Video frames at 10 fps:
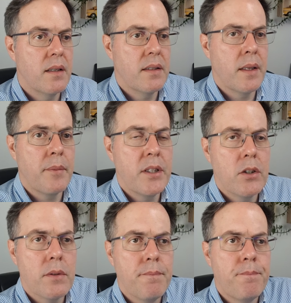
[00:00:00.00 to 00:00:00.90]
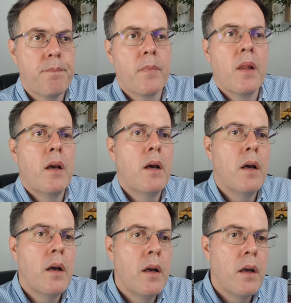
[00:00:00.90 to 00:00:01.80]
the video.
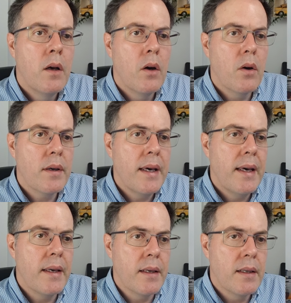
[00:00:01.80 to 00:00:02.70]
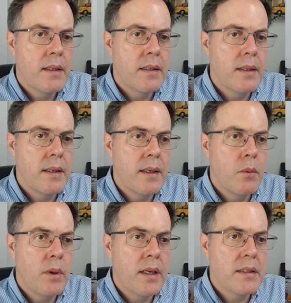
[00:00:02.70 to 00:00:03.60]
Okay,
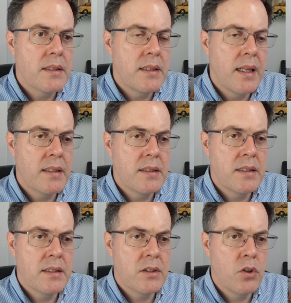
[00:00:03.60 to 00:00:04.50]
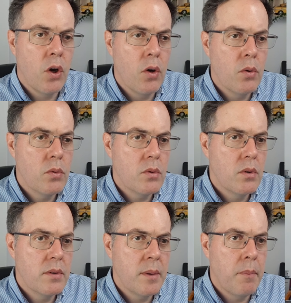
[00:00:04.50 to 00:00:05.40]
we can see that this is snow,
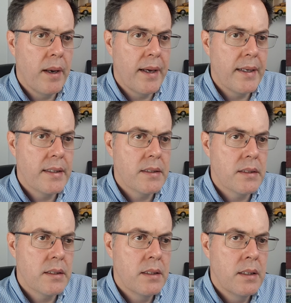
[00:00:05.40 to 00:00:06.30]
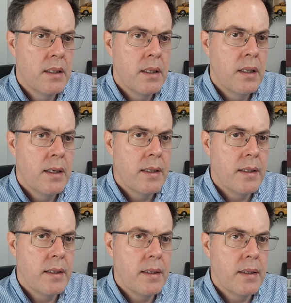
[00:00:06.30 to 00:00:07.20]
the place.
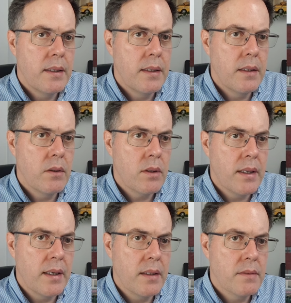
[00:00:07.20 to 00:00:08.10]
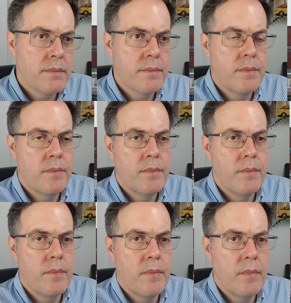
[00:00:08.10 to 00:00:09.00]
Okay,
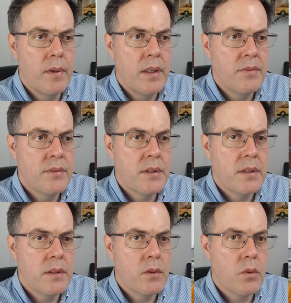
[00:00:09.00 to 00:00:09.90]
lifting